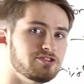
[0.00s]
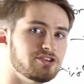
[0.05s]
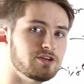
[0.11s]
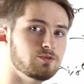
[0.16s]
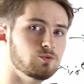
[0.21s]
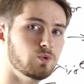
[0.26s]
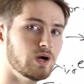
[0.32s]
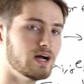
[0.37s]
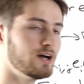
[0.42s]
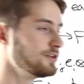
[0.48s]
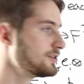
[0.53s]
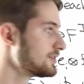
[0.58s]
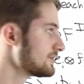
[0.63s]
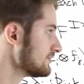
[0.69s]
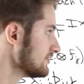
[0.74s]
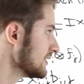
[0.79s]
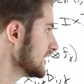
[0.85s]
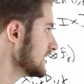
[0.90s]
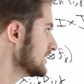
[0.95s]
is a
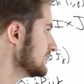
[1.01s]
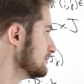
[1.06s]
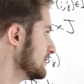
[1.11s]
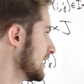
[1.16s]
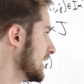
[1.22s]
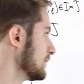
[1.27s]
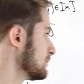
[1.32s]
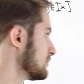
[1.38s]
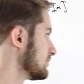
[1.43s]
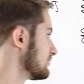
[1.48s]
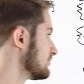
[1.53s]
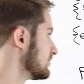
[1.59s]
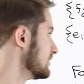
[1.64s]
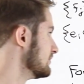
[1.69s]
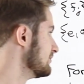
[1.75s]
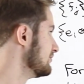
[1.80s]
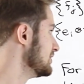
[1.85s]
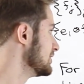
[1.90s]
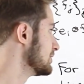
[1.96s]
well-defined map
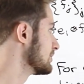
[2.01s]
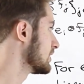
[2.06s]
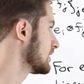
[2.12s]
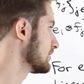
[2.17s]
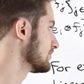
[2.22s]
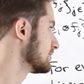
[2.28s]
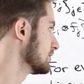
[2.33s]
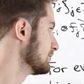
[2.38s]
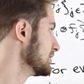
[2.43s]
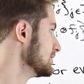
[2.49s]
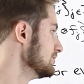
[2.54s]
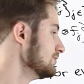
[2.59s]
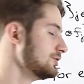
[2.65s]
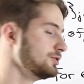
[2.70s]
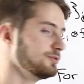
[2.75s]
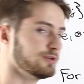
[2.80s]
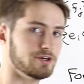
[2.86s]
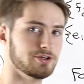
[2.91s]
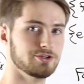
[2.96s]
from v cross w
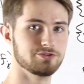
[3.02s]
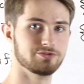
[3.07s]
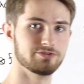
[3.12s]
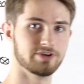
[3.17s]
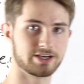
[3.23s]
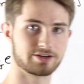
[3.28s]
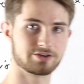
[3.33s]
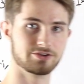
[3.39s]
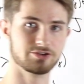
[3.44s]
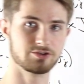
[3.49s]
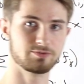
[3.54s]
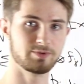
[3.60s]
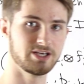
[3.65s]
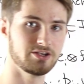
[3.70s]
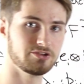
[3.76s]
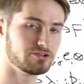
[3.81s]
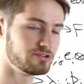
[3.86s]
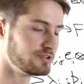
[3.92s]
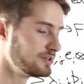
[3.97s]
to our new vector
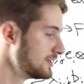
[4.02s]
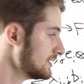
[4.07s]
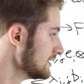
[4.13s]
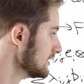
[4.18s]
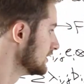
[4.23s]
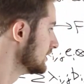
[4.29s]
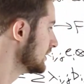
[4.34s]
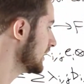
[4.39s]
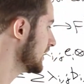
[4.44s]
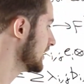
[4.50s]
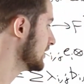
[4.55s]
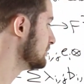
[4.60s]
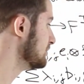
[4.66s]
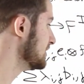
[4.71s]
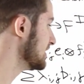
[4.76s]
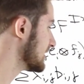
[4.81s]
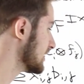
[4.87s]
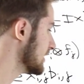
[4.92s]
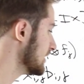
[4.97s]
space. And
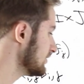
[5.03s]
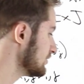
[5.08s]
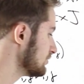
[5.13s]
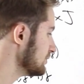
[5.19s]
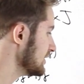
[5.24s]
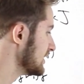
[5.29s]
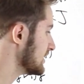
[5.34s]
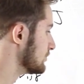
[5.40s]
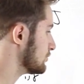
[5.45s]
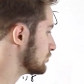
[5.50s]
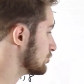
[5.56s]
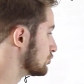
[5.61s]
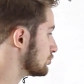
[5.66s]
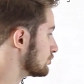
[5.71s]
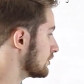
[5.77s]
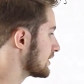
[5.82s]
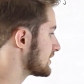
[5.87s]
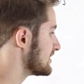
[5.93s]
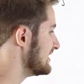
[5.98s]
because we
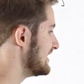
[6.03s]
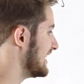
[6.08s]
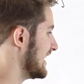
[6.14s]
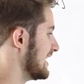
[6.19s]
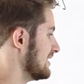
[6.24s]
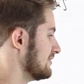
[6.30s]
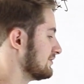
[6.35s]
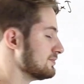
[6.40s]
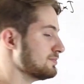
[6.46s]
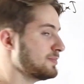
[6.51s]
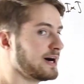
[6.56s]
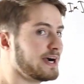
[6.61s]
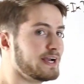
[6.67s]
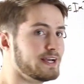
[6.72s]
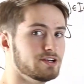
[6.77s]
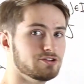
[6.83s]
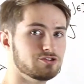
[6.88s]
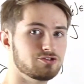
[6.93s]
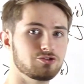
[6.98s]
constructed f
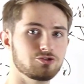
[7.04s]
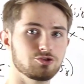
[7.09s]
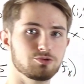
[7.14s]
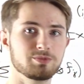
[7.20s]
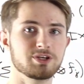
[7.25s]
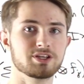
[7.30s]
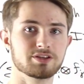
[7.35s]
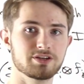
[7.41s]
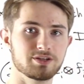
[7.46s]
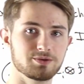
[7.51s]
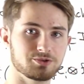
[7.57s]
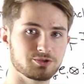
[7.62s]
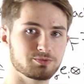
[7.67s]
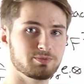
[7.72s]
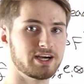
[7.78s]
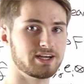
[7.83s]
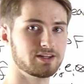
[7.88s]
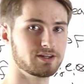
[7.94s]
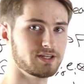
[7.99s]
by assuming that it was
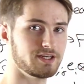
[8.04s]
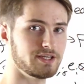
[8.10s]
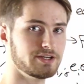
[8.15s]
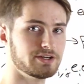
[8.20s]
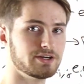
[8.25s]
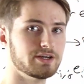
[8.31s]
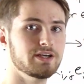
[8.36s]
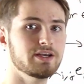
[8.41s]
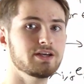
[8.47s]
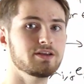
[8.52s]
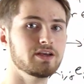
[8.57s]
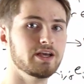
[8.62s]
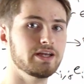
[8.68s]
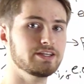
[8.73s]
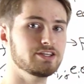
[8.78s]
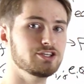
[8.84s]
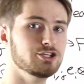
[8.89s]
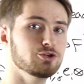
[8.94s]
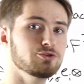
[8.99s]
bilinear
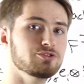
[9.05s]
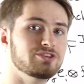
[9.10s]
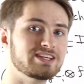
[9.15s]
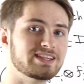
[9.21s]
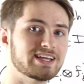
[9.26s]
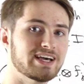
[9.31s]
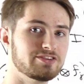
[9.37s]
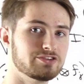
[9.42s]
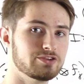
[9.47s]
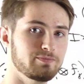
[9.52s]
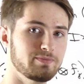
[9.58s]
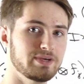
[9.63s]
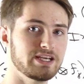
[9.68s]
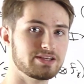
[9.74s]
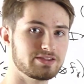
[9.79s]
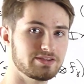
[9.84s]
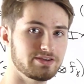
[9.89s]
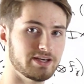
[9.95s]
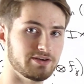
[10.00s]
and using that to
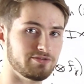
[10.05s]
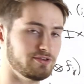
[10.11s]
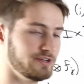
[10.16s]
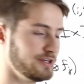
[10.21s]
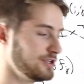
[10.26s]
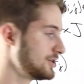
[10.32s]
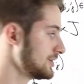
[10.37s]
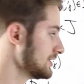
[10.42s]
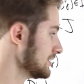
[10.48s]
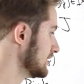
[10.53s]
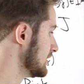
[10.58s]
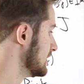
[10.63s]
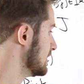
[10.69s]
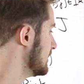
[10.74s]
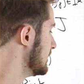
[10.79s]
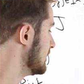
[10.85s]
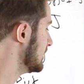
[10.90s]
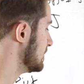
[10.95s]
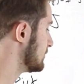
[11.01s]
make the definition,
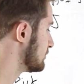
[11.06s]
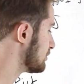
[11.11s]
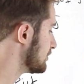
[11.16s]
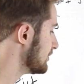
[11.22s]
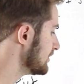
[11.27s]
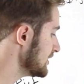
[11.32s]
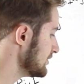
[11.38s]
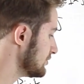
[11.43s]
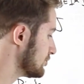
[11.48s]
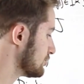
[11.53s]
it's pretty